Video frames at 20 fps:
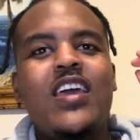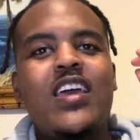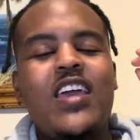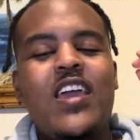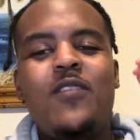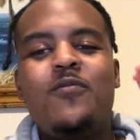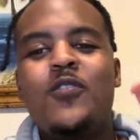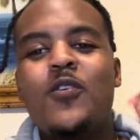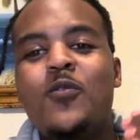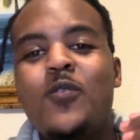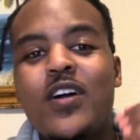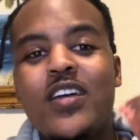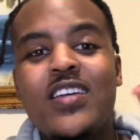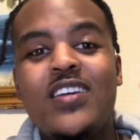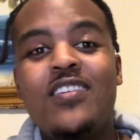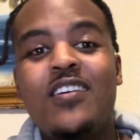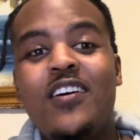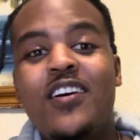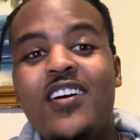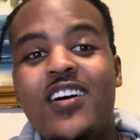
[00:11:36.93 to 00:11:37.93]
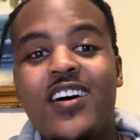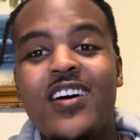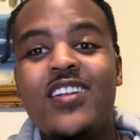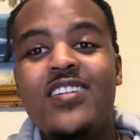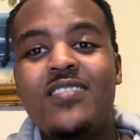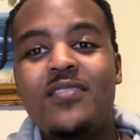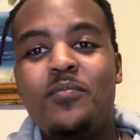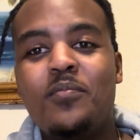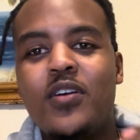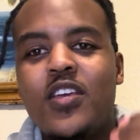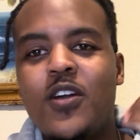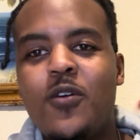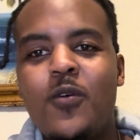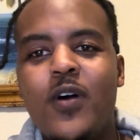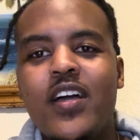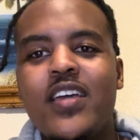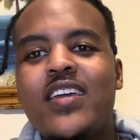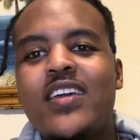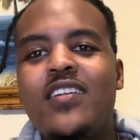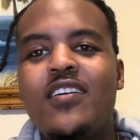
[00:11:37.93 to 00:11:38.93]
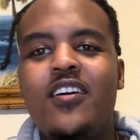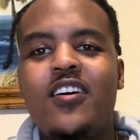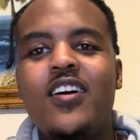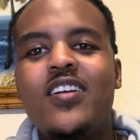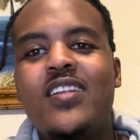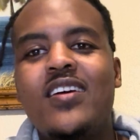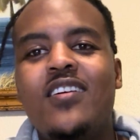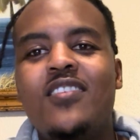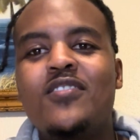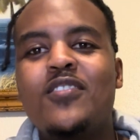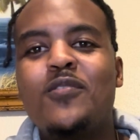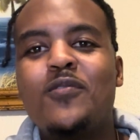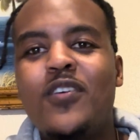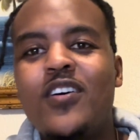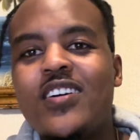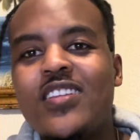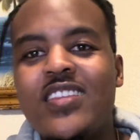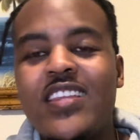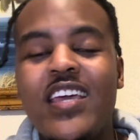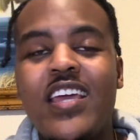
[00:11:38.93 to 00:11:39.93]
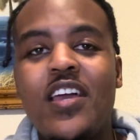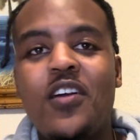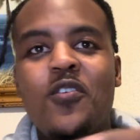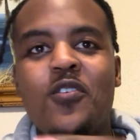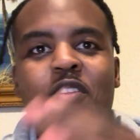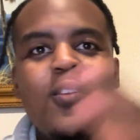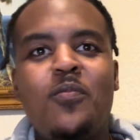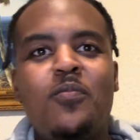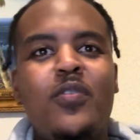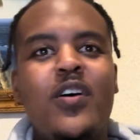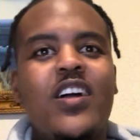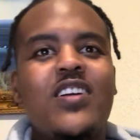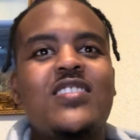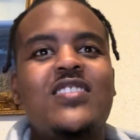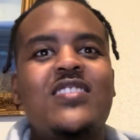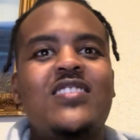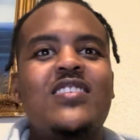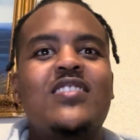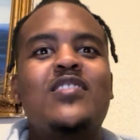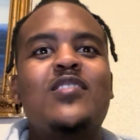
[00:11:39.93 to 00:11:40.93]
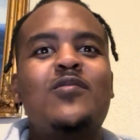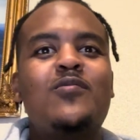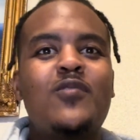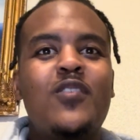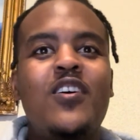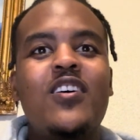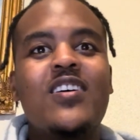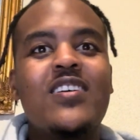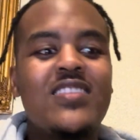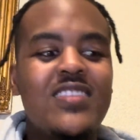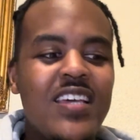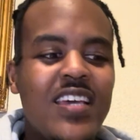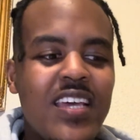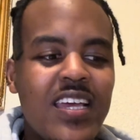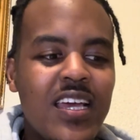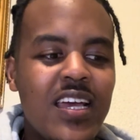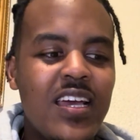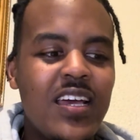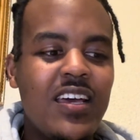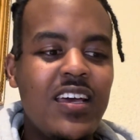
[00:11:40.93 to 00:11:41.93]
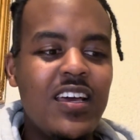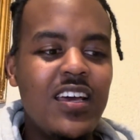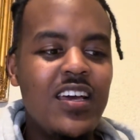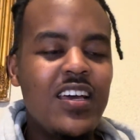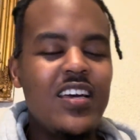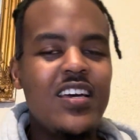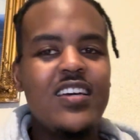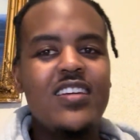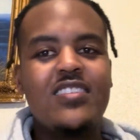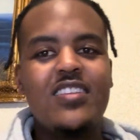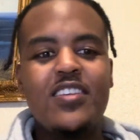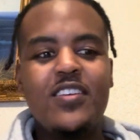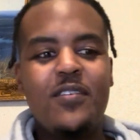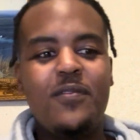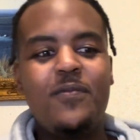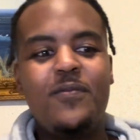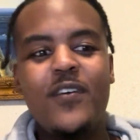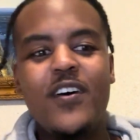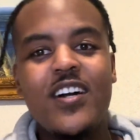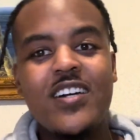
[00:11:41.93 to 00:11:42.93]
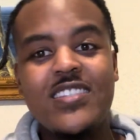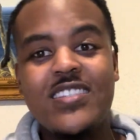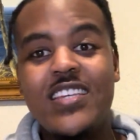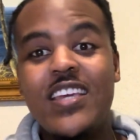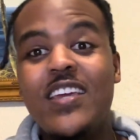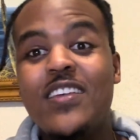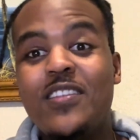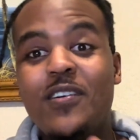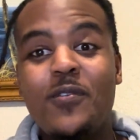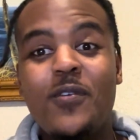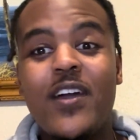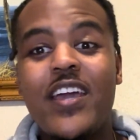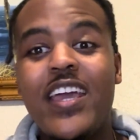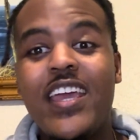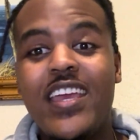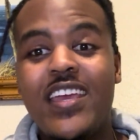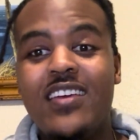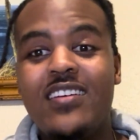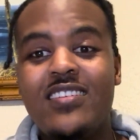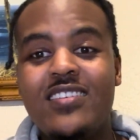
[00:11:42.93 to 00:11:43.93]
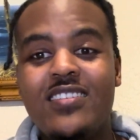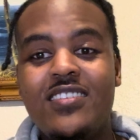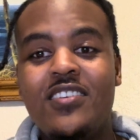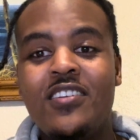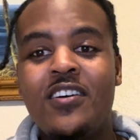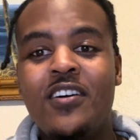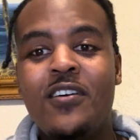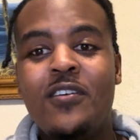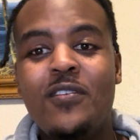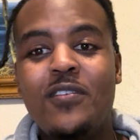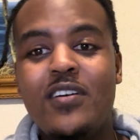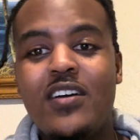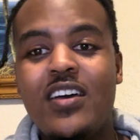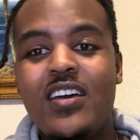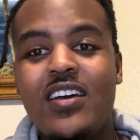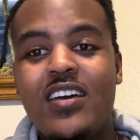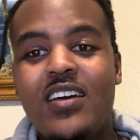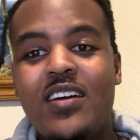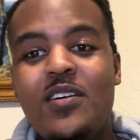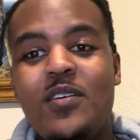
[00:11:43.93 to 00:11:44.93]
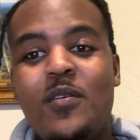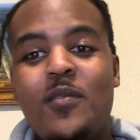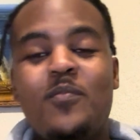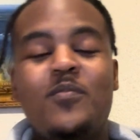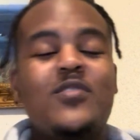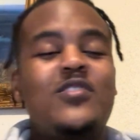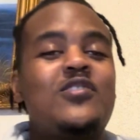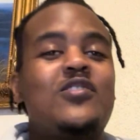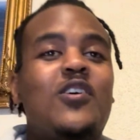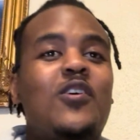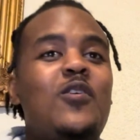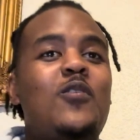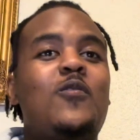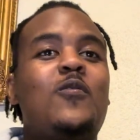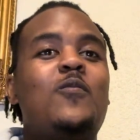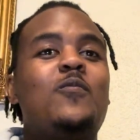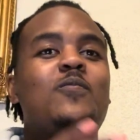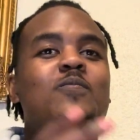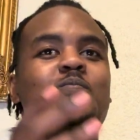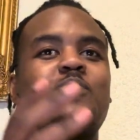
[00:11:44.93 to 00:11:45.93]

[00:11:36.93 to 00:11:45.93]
if you're working hard, but you're working hard on the wrong thing, or you're practicing the wrong thing, then you're fucked either way, you know? So